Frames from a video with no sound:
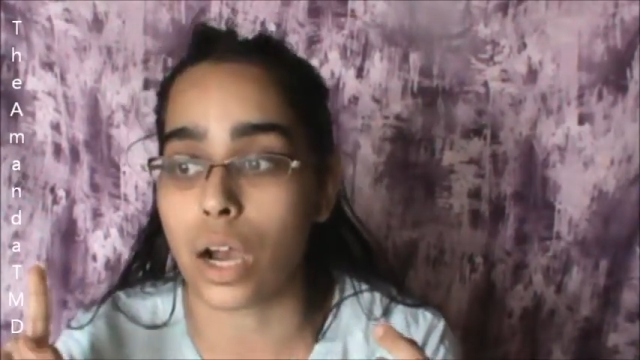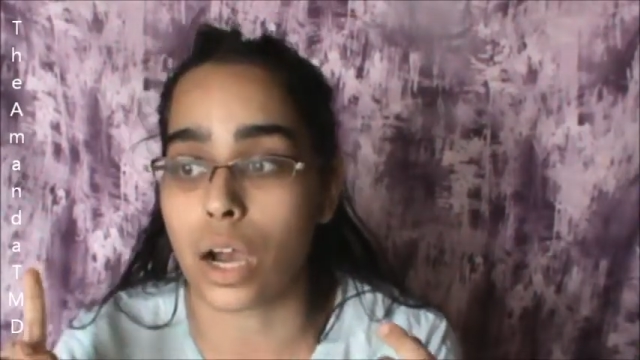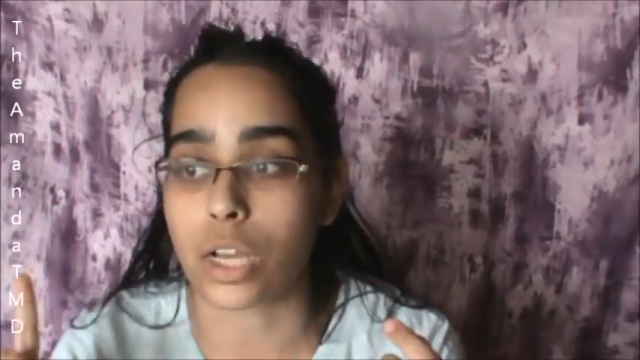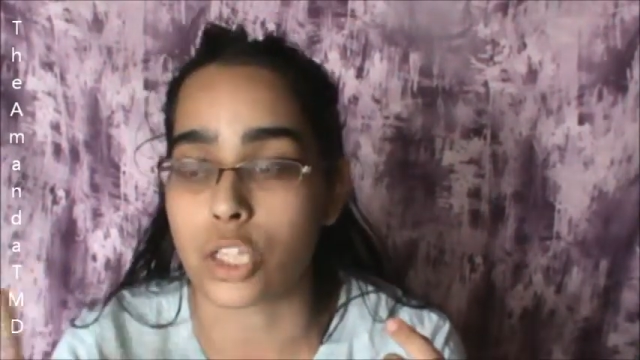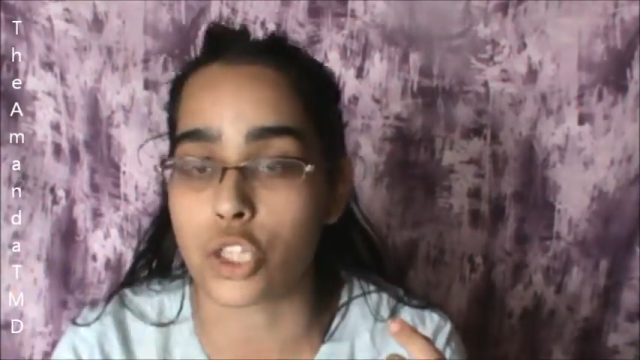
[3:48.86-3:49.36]

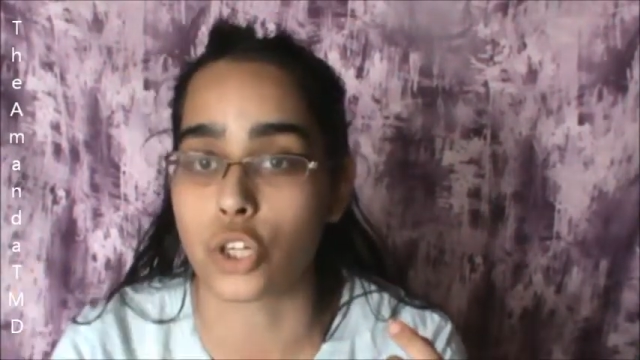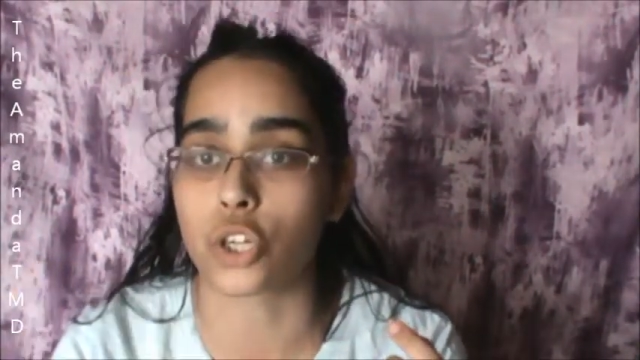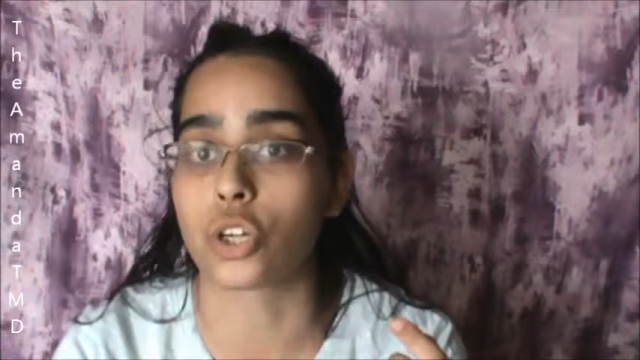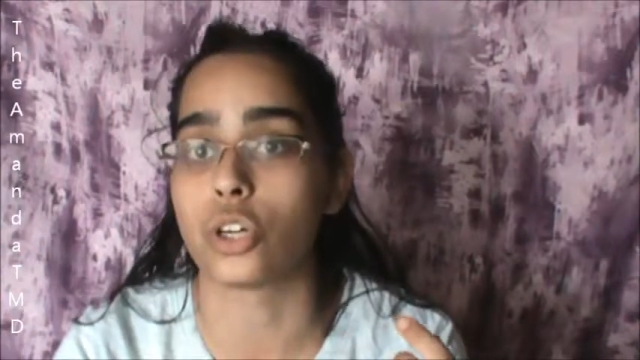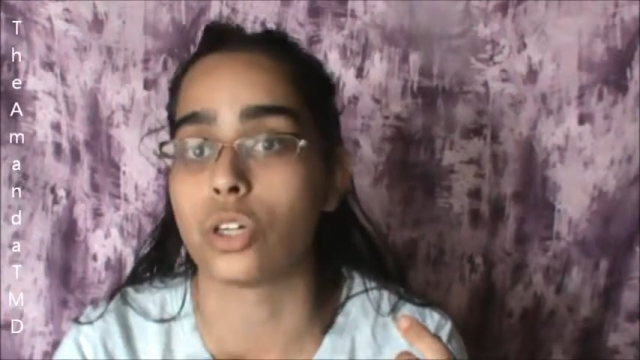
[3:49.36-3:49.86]
a
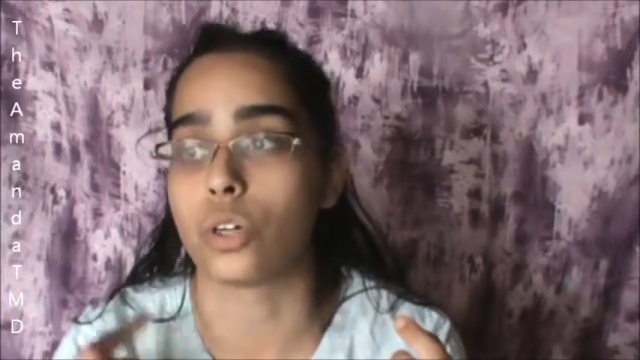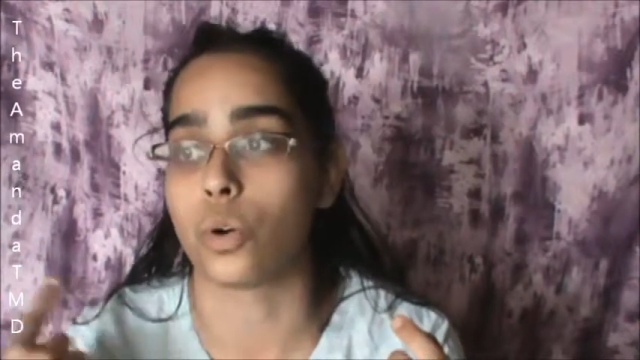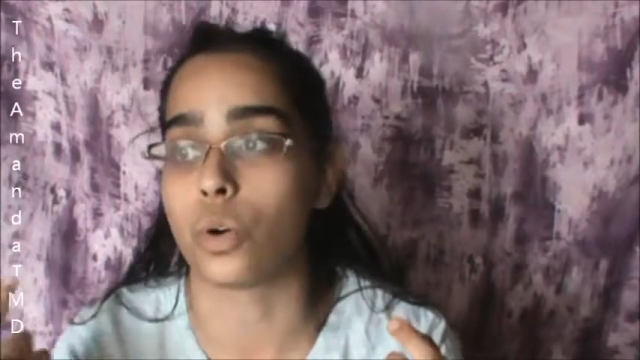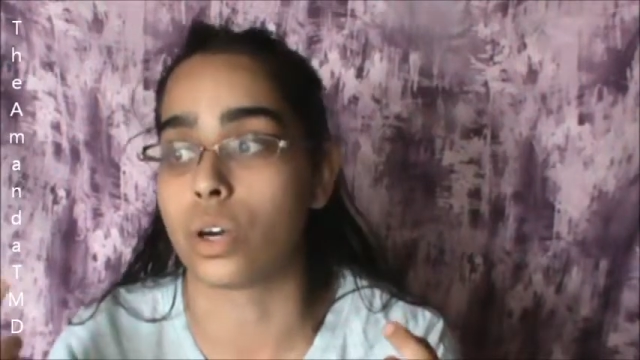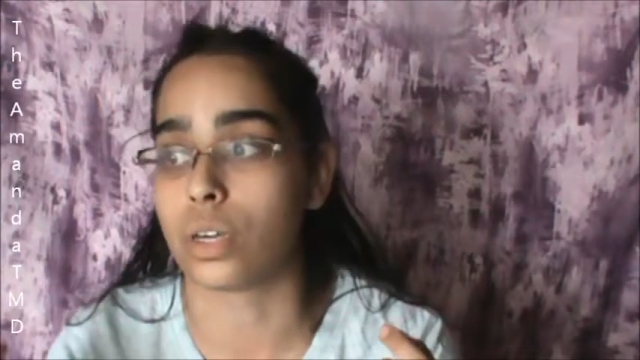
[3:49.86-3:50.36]
circle
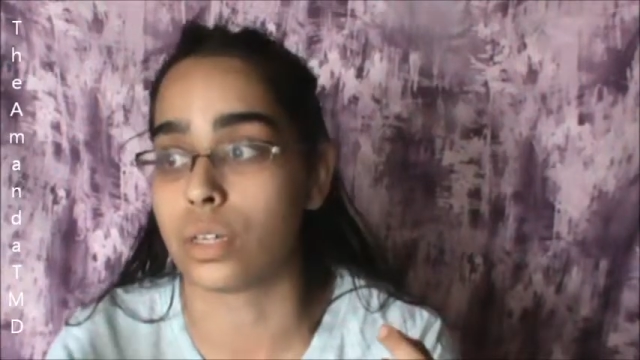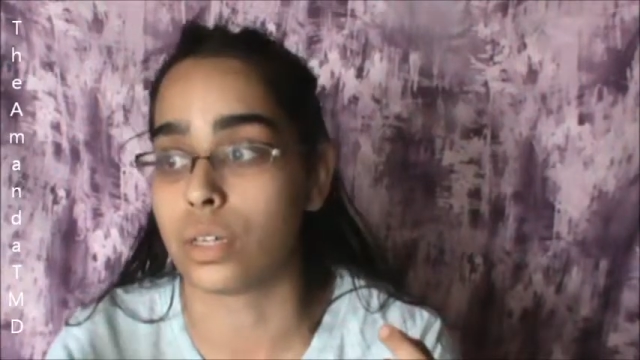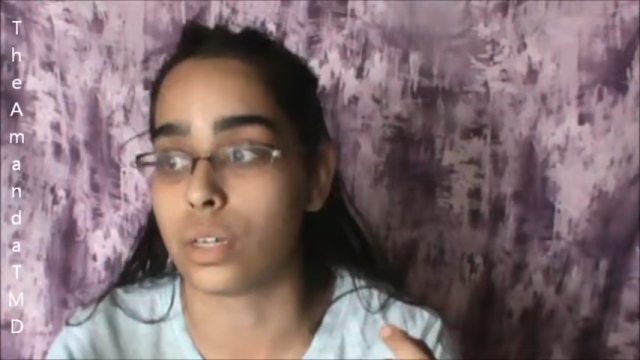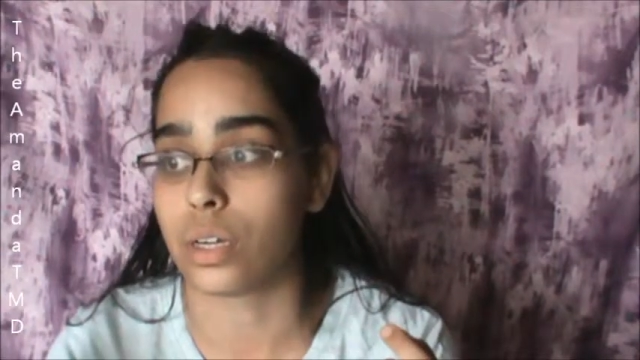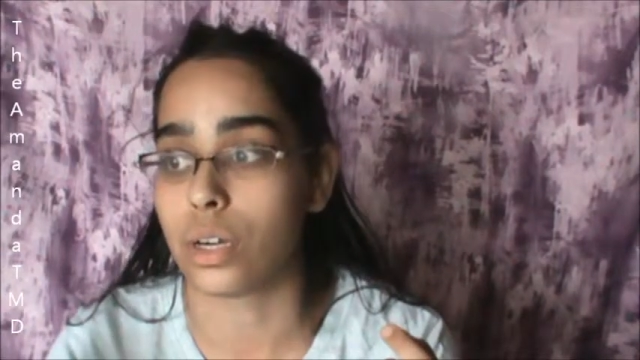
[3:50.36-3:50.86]
or
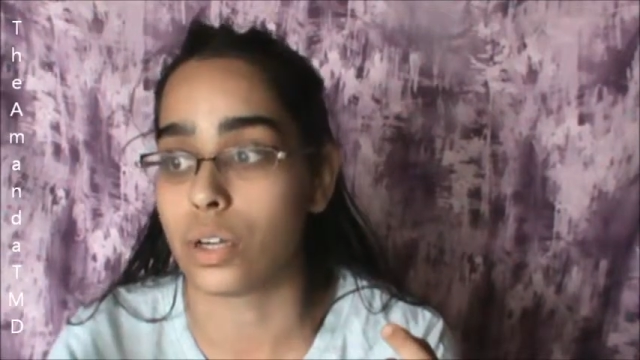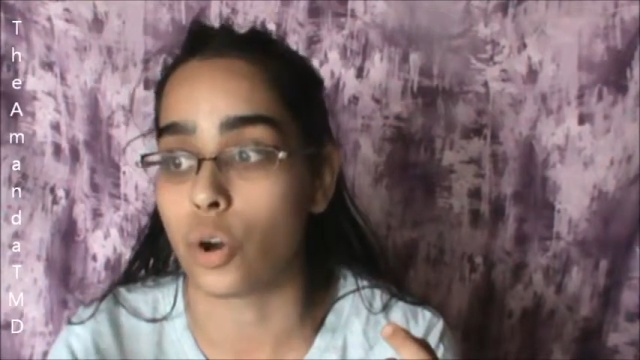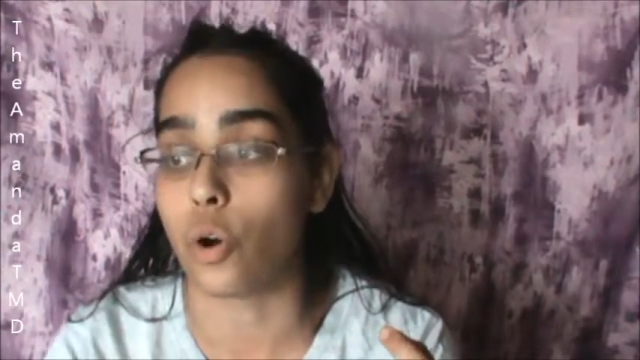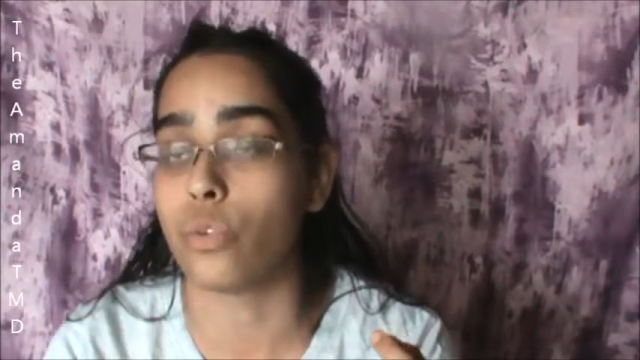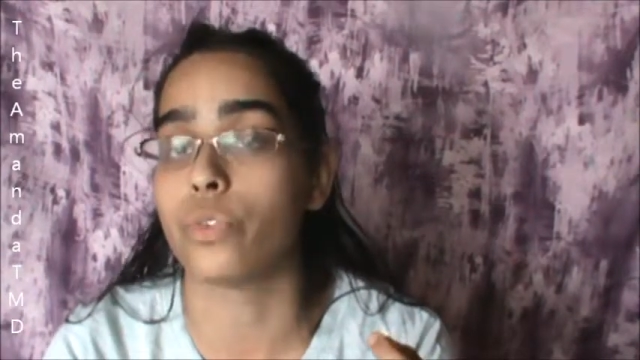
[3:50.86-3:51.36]
an
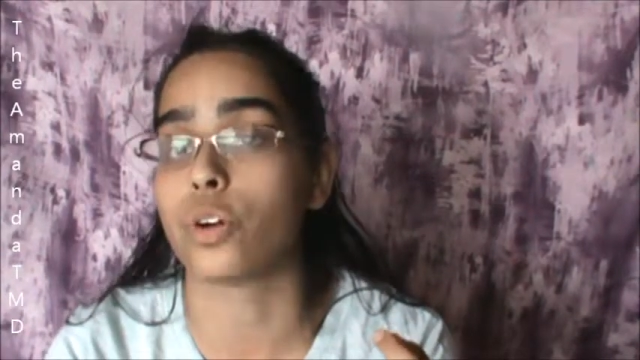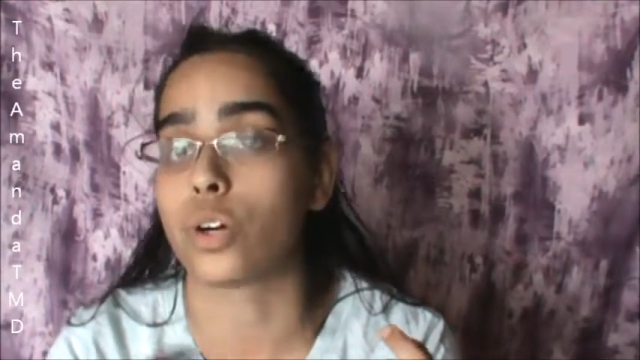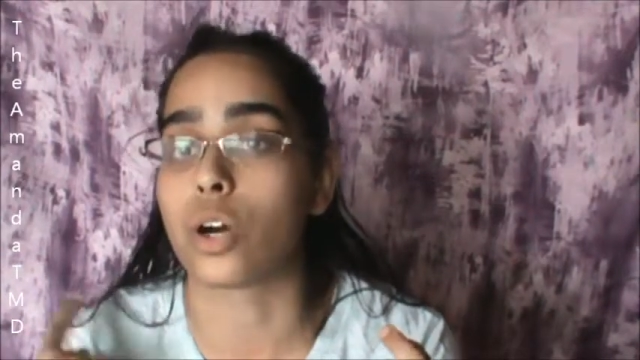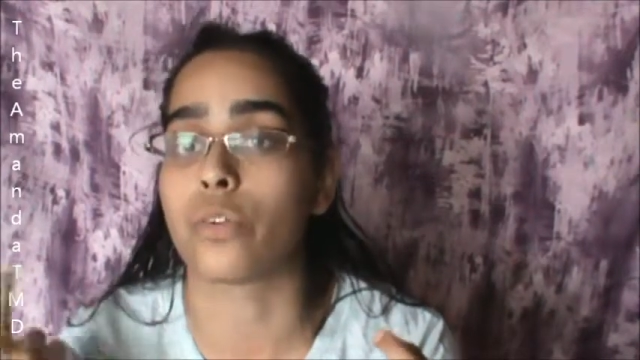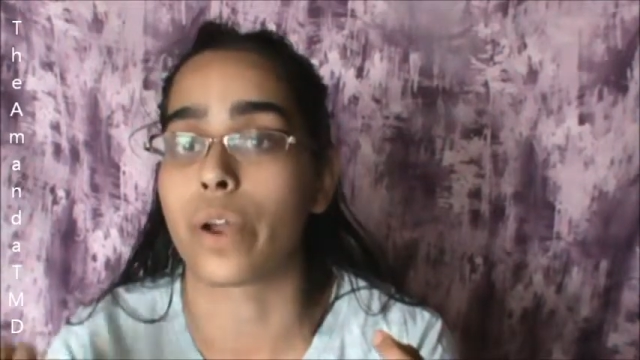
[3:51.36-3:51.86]

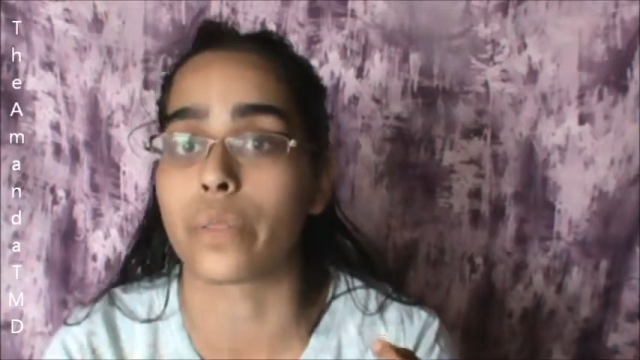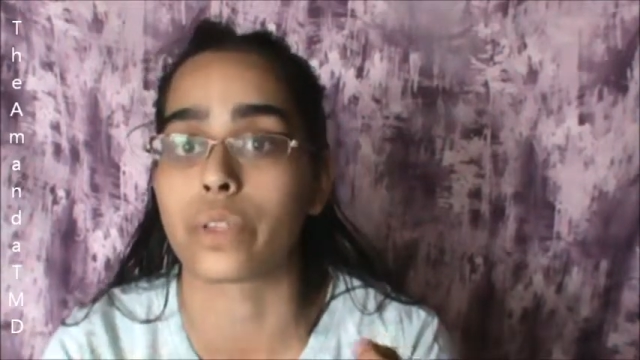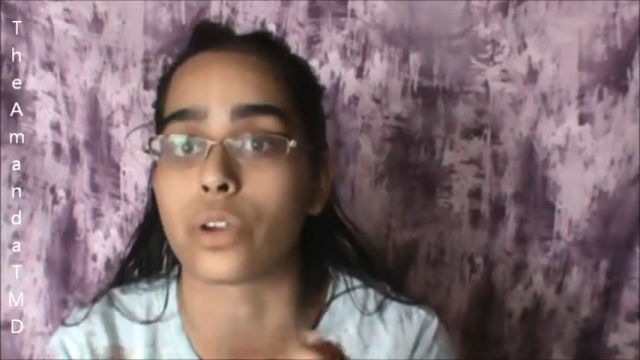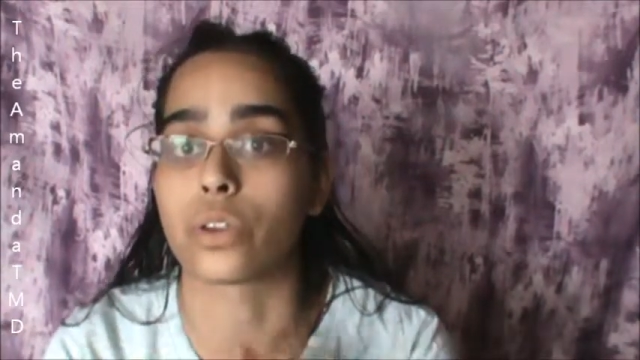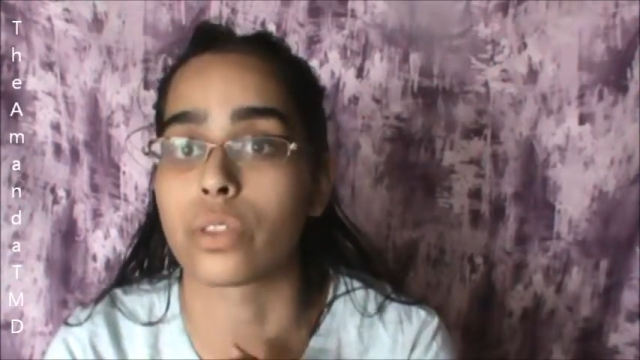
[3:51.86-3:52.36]
oval around
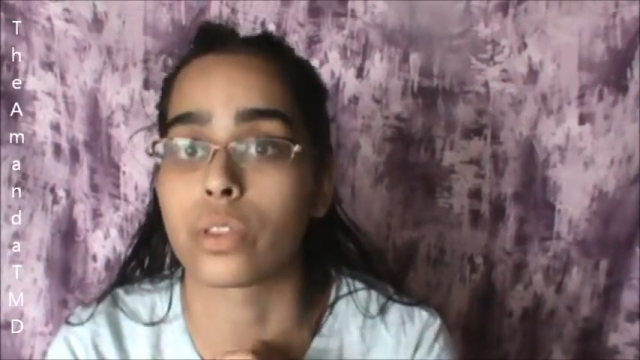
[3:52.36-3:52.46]
the Earth.